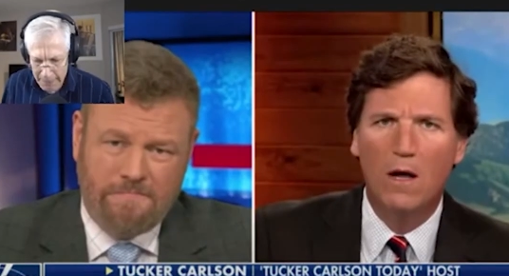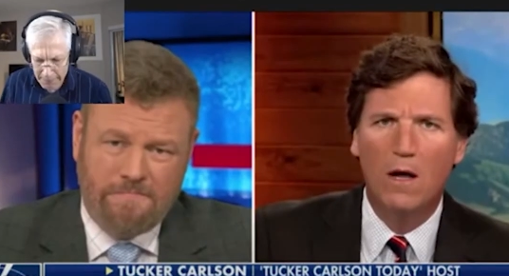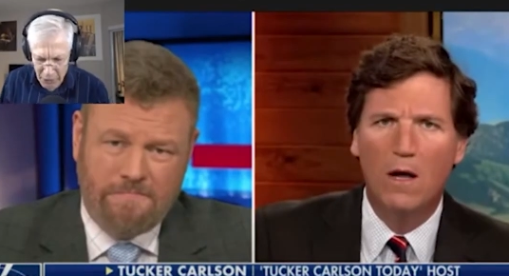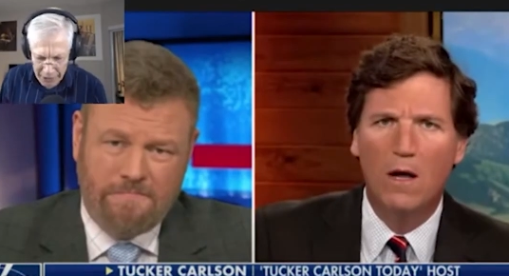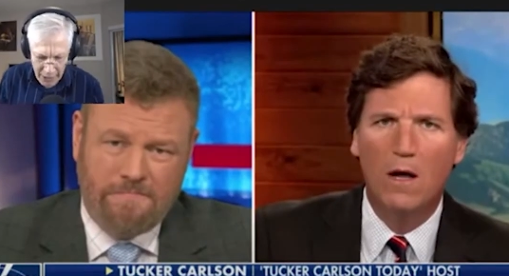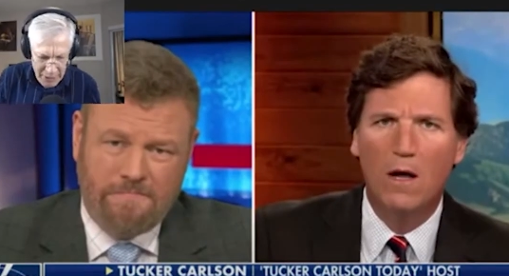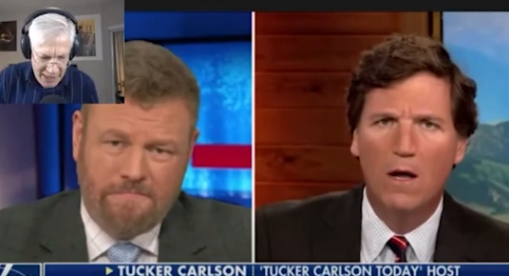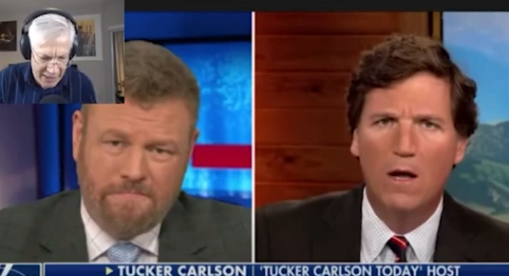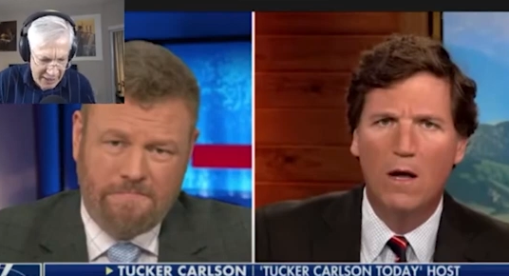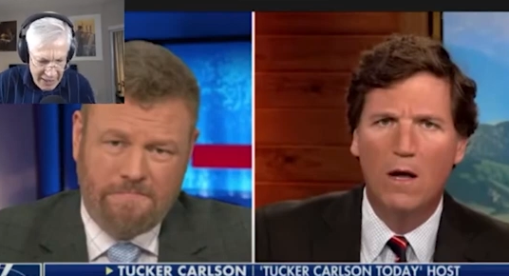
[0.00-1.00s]
Speaker 1: people are
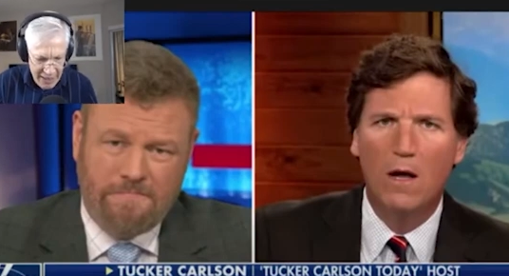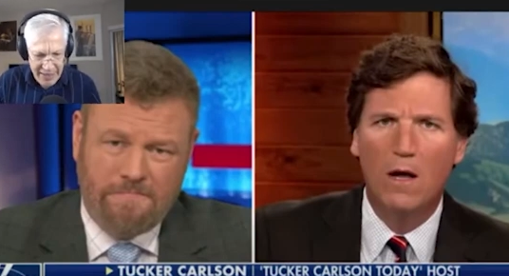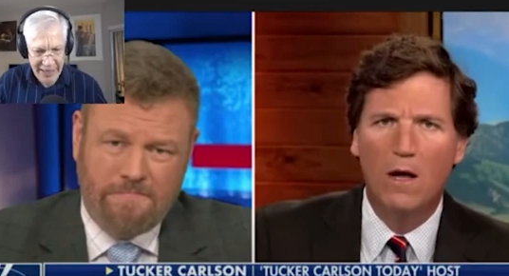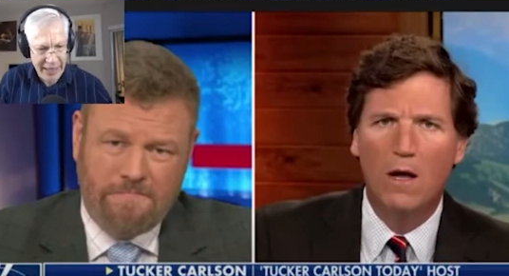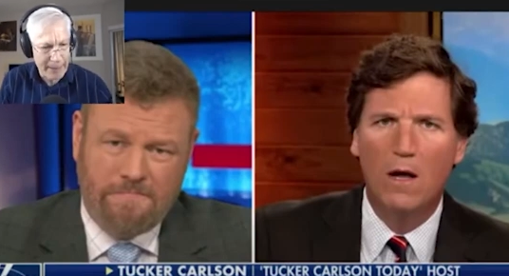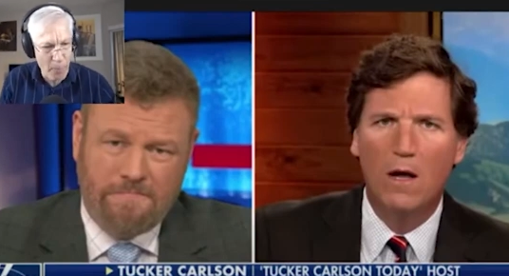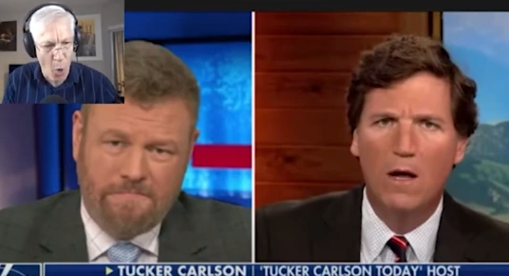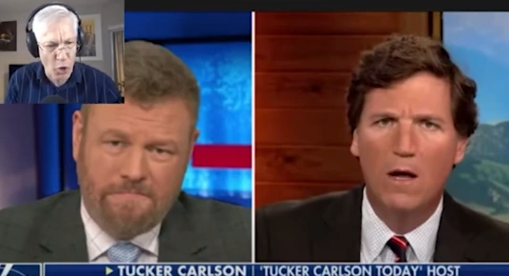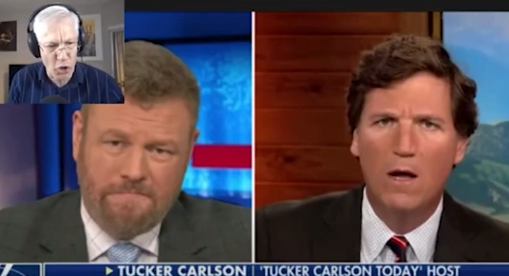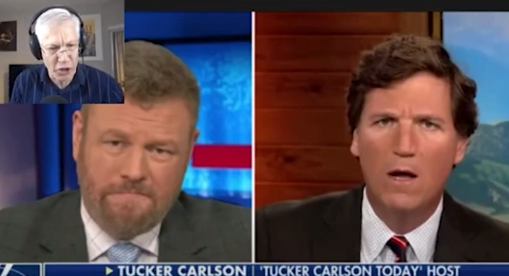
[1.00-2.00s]
coming in, they're getting
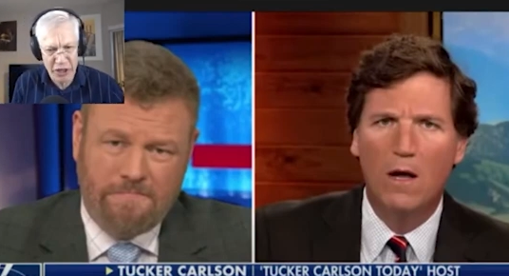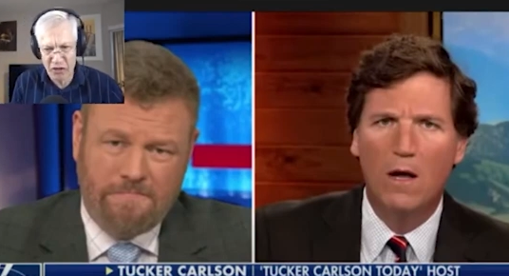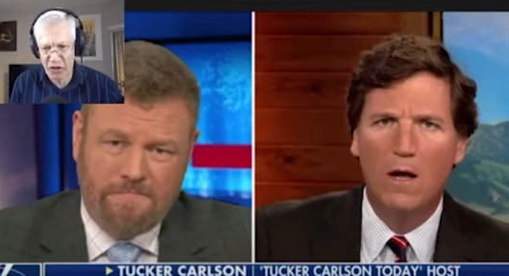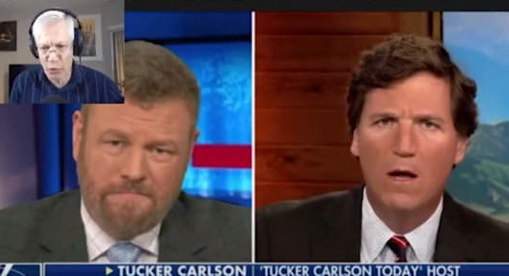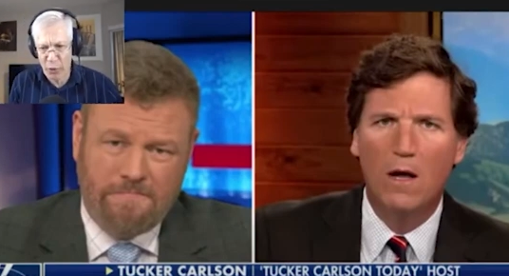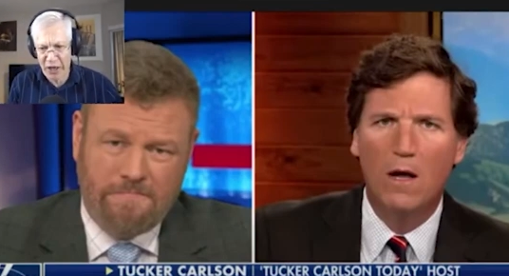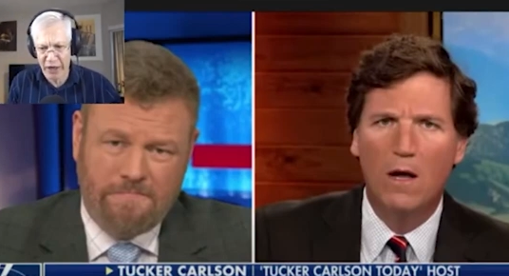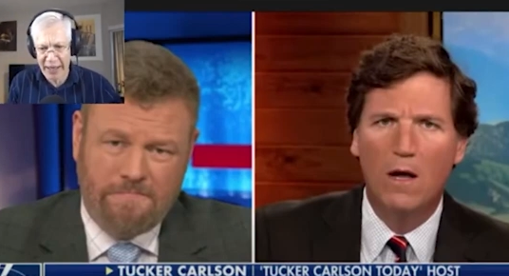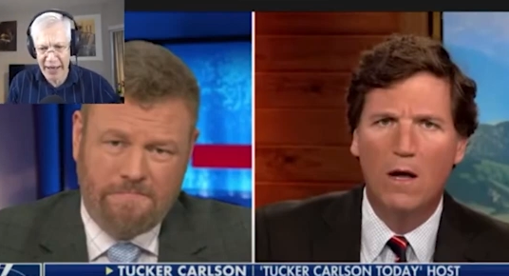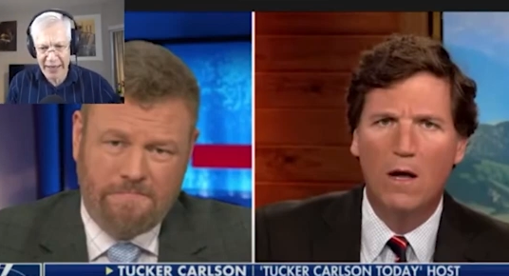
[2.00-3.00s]
more goodies than we are
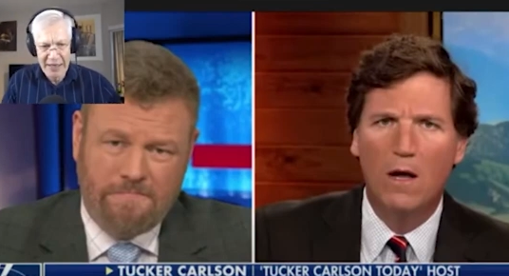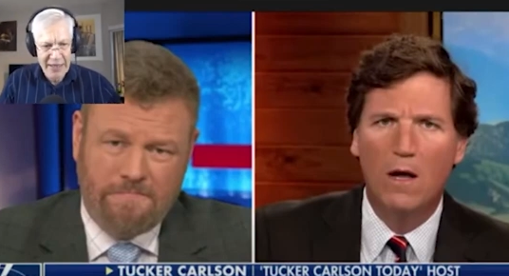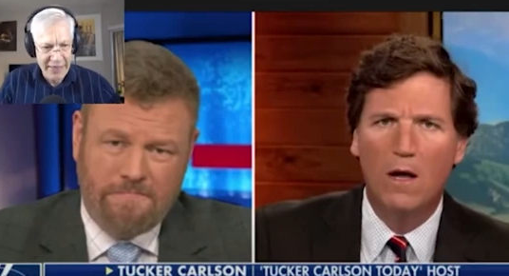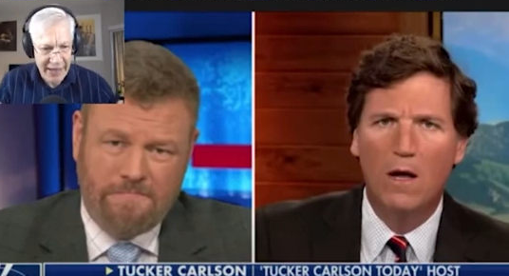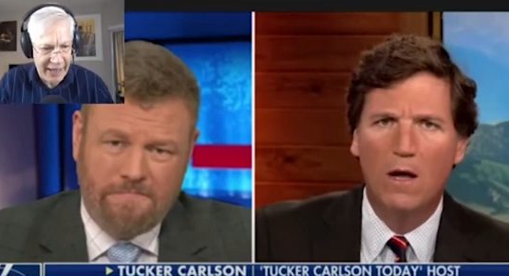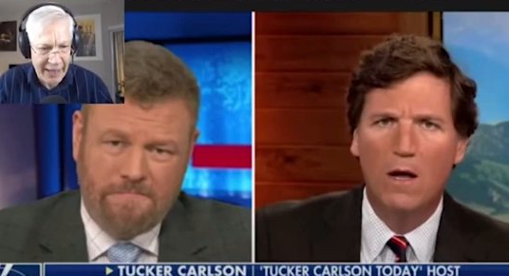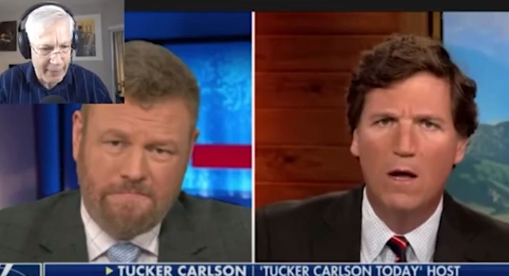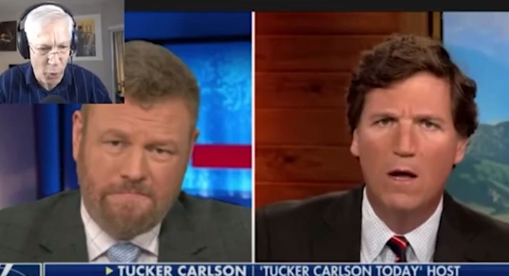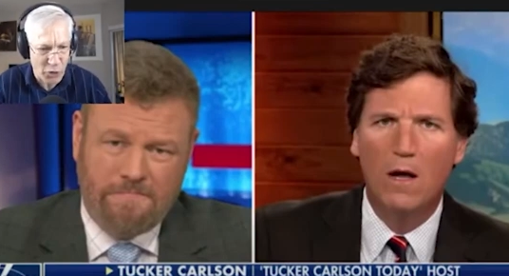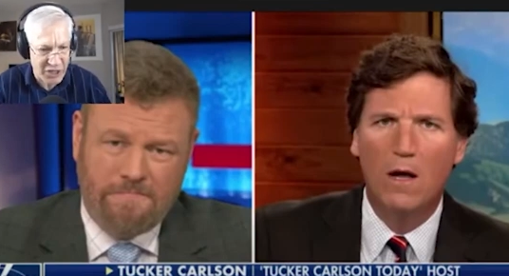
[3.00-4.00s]
getting, they're
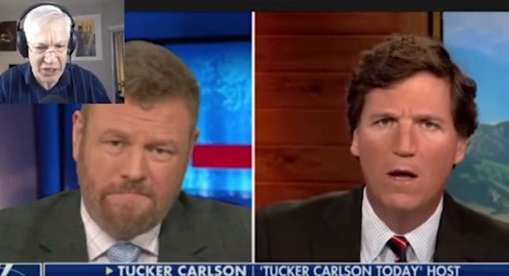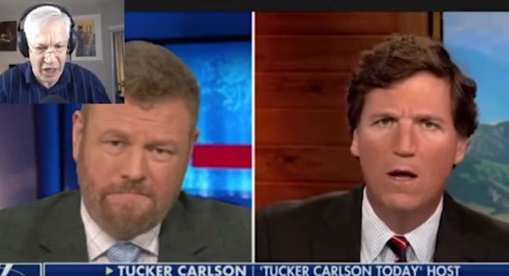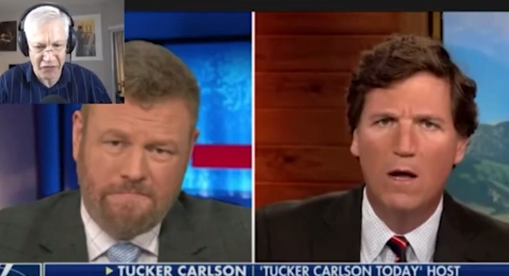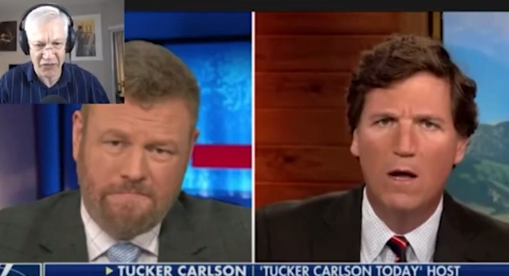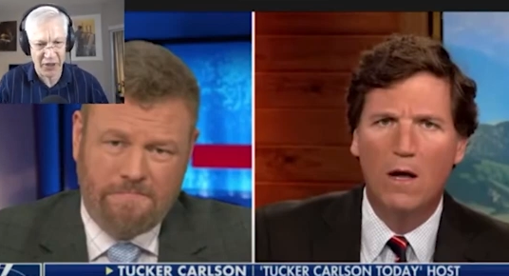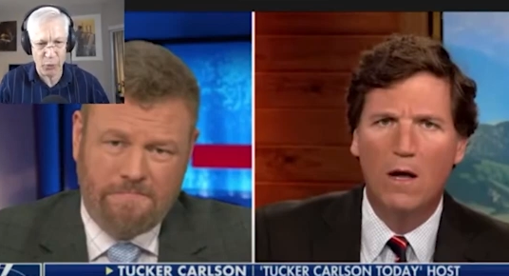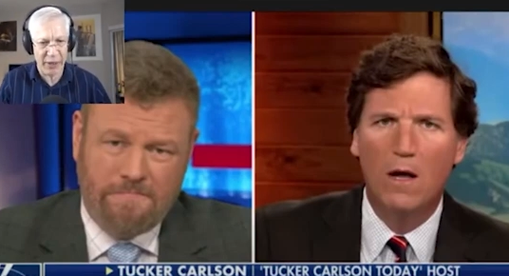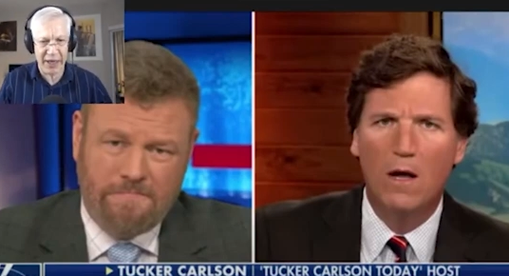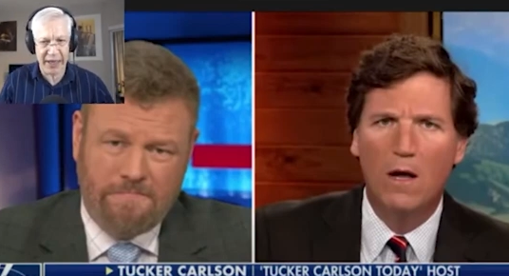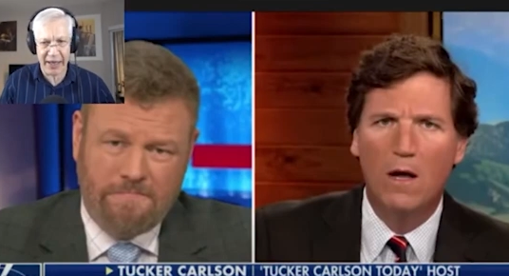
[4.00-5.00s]
getting more stuff than
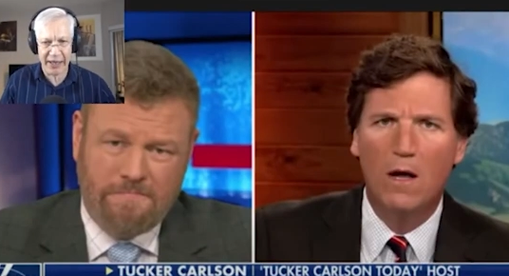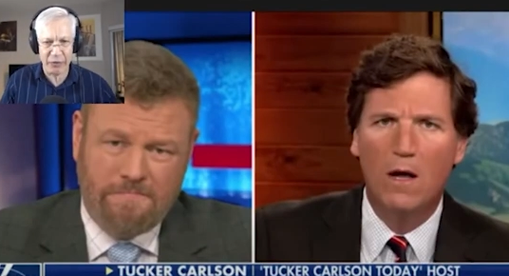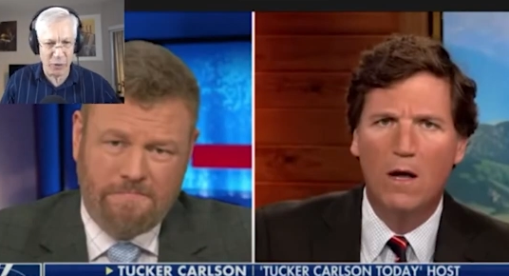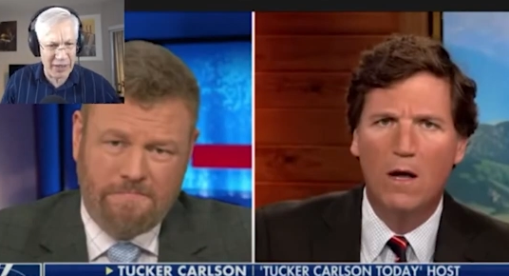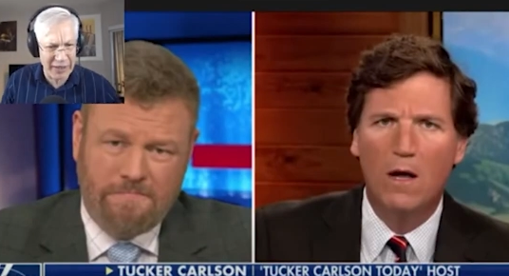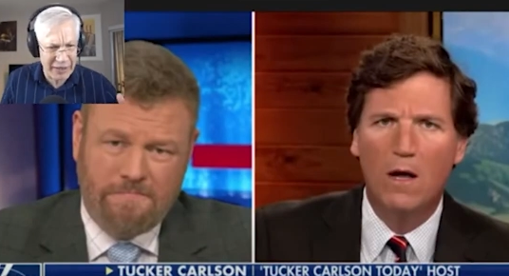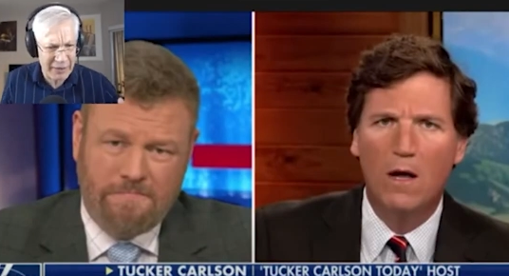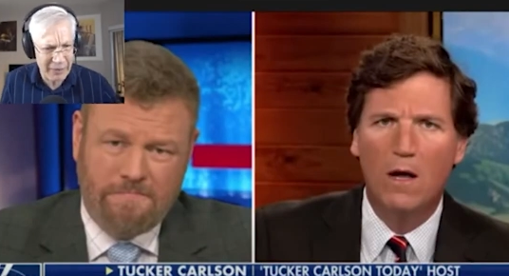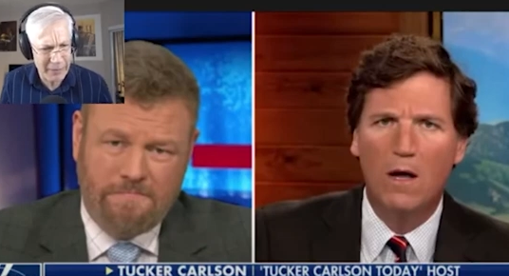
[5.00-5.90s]
we are getting. Really?